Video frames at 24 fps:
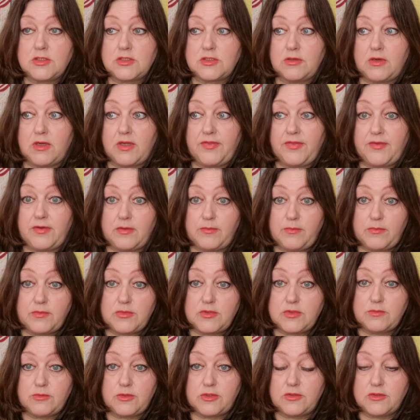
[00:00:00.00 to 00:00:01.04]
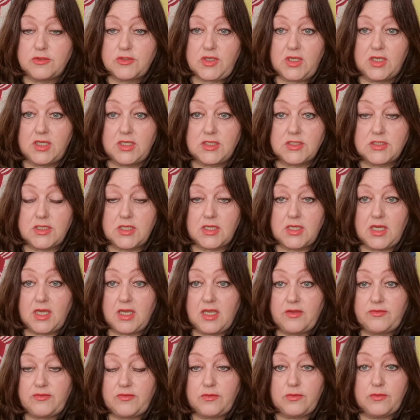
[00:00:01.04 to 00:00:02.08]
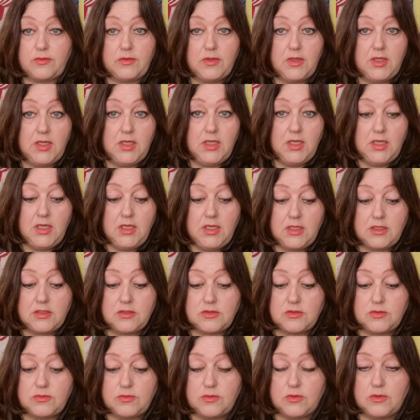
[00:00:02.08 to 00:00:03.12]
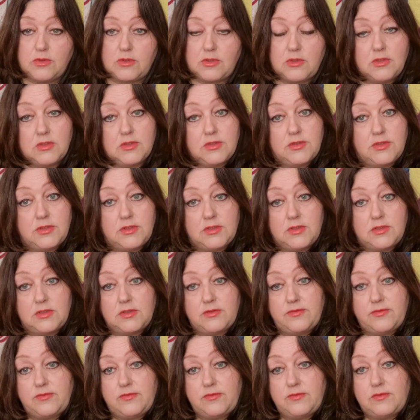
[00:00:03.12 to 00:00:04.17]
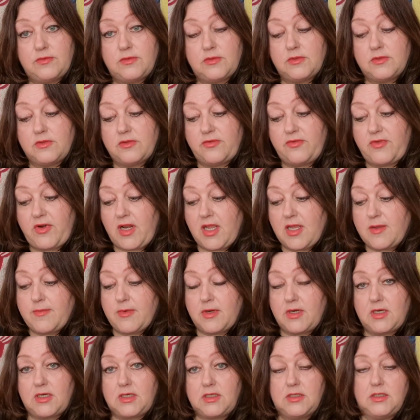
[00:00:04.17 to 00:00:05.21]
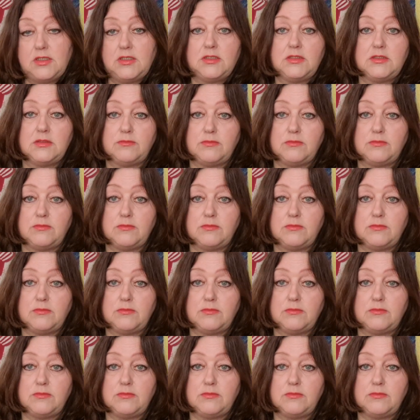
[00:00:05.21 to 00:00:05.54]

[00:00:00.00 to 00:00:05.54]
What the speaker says: so I thought tomorrow's King's Day. I have to walk on the Vrijmarkt,